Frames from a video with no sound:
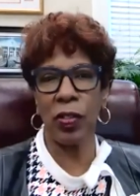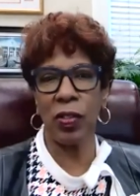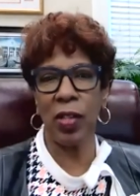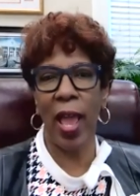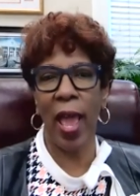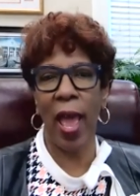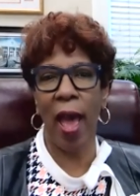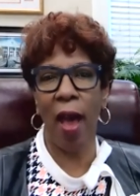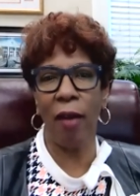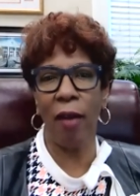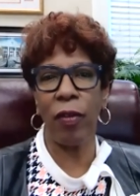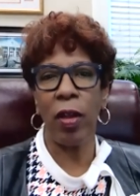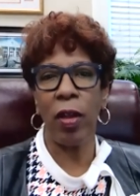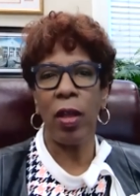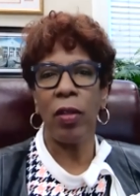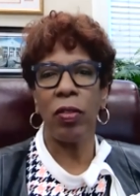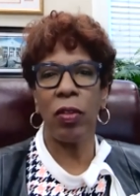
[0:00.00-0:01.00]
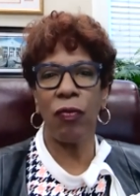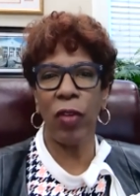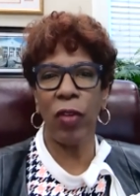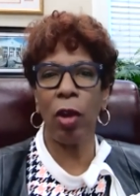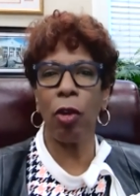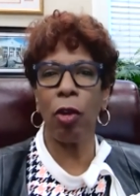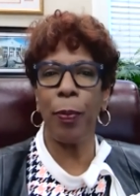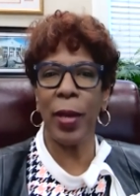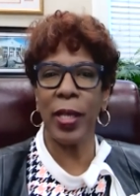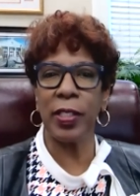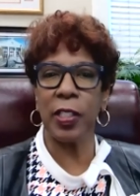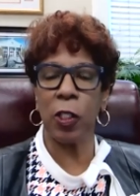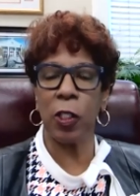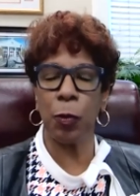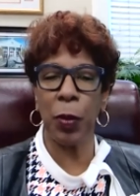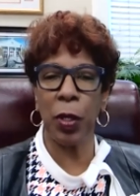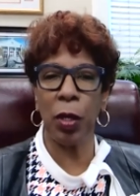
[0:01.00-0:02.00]
have the very best
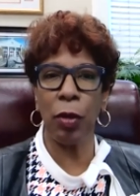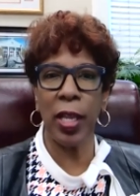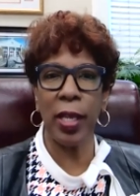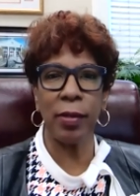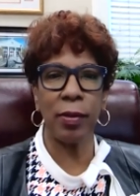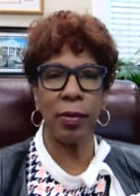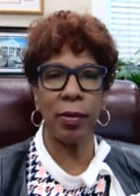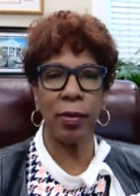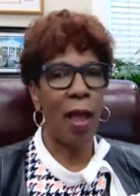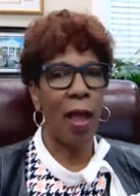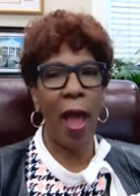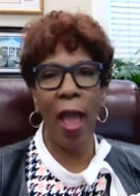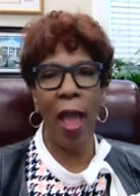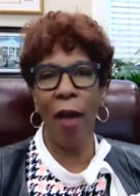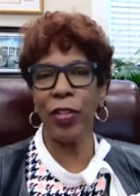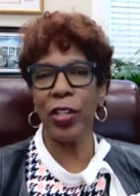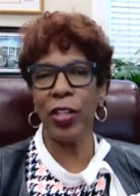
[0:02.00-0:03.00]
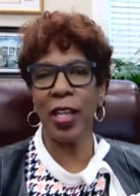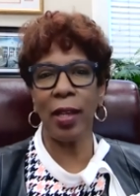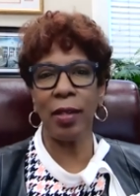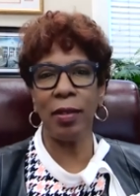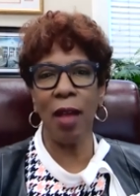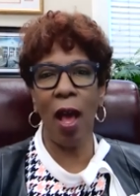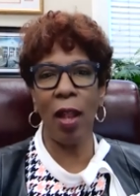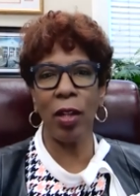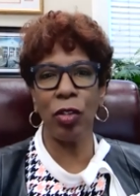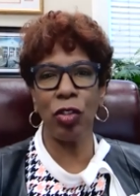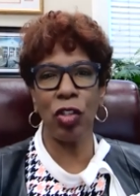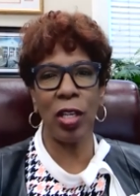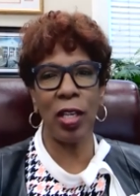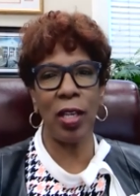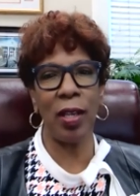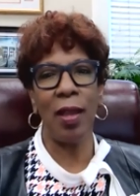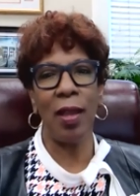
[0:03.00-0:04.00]
experience? I have the
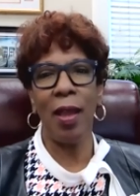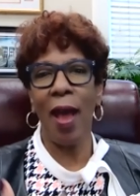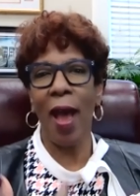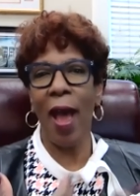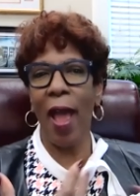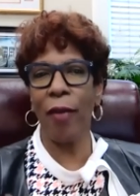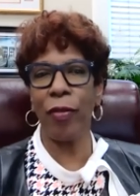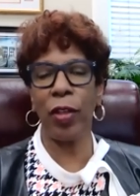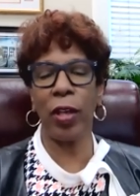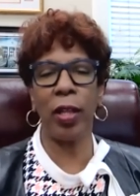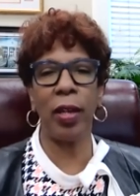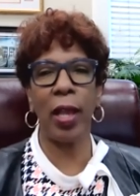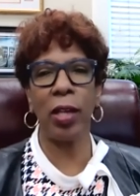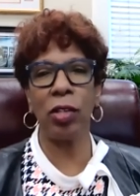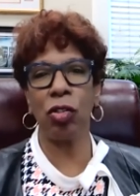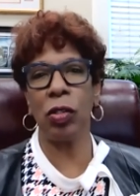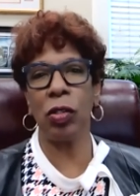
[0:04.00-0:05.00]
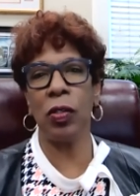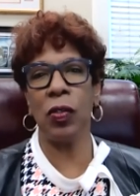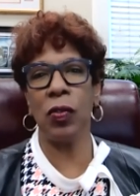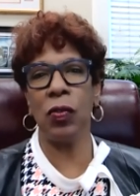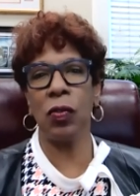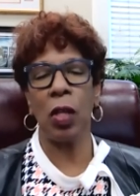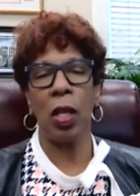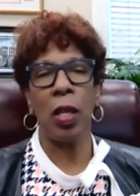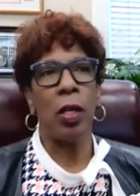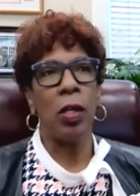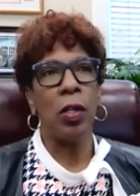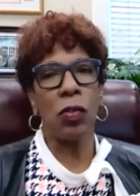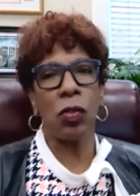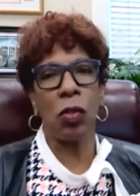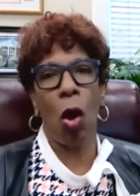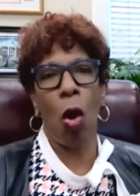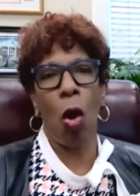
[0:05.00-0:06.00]
technology, I have the connections.
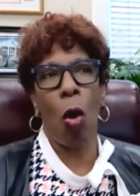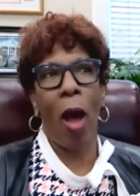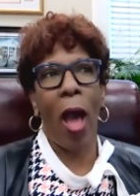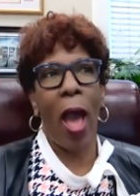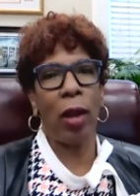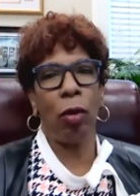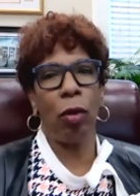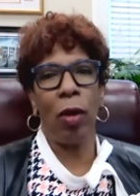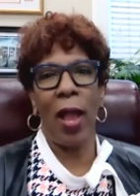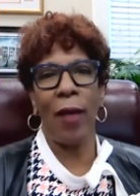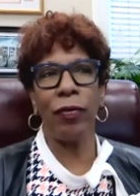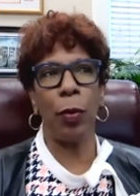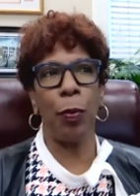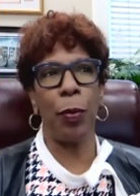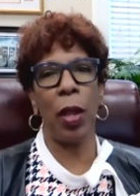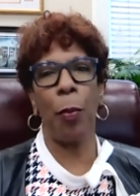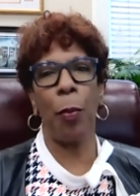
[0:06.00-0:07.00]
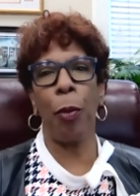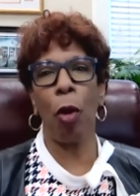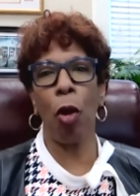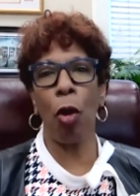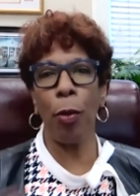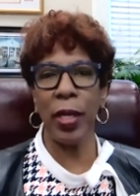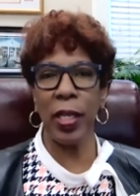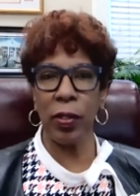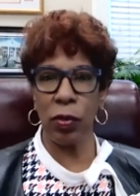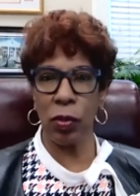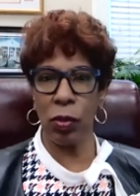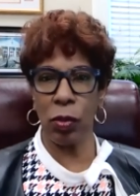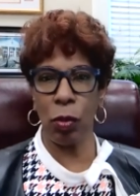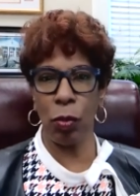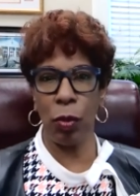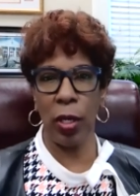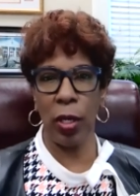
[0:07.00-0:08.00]
So I don't have to be a permanent
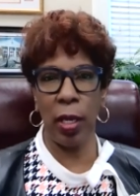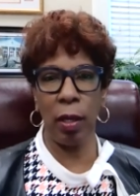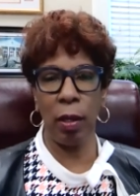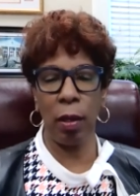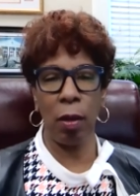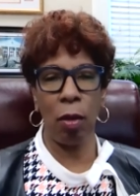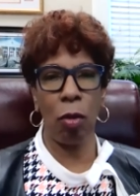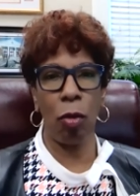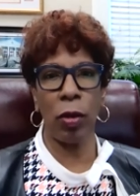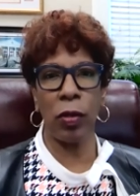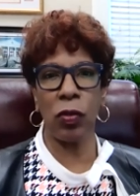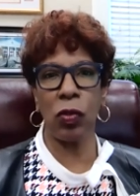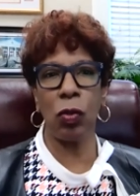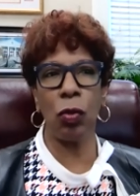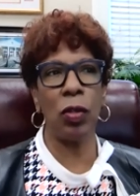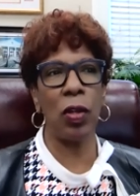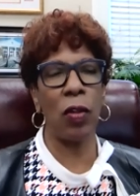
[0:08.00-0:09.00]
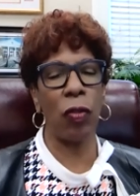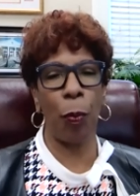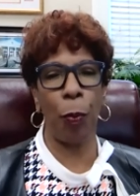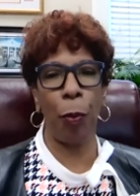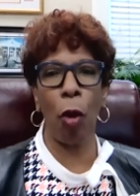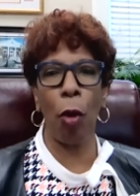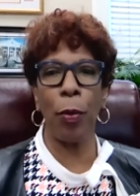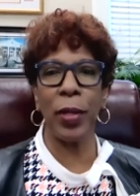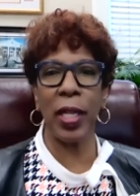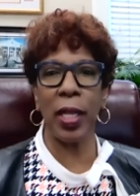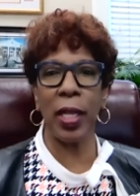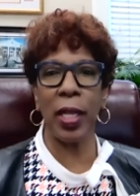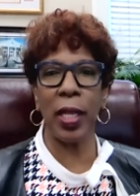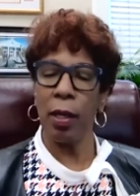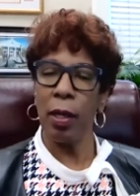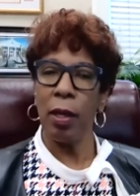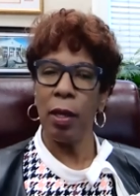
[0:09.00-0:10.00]
student or a student at the permanent
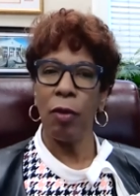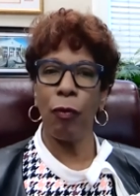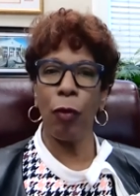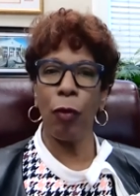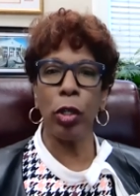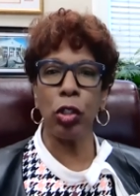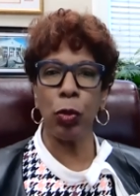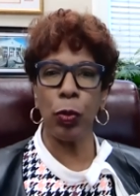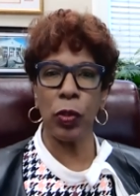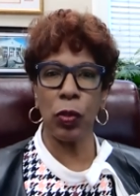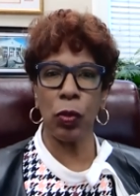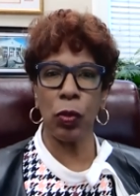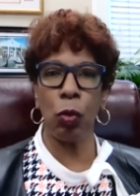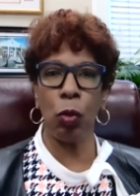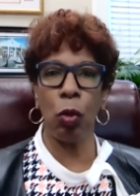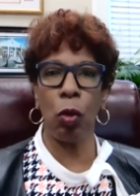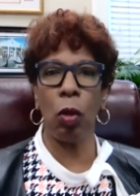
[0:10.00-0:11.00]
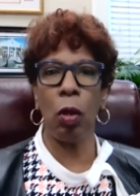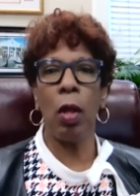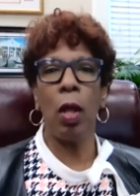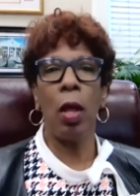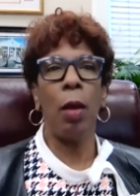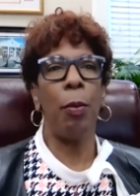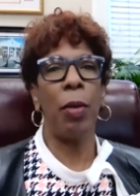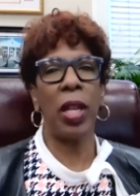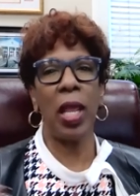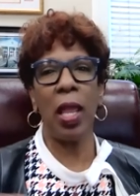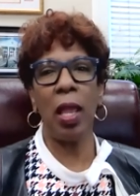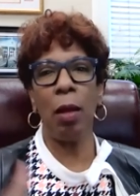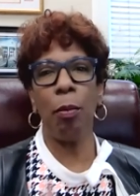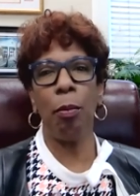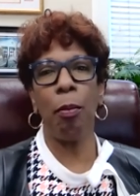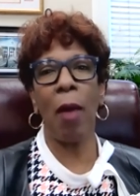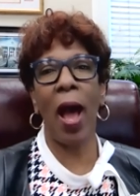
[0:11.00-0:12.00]
virtual school, but
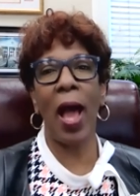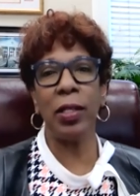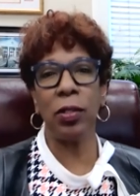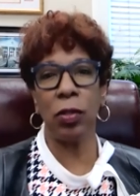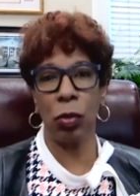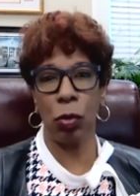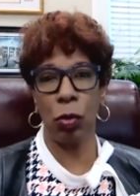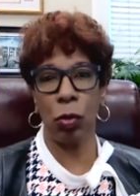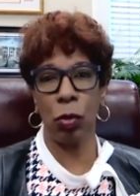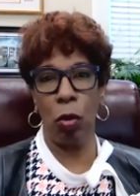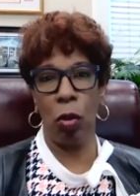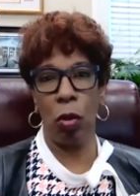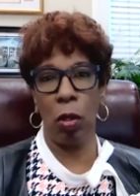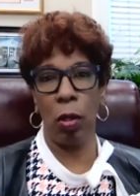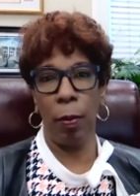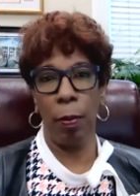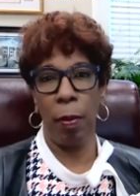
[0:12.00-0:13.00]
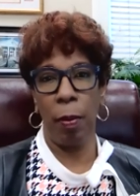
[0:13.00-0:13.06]
in my school,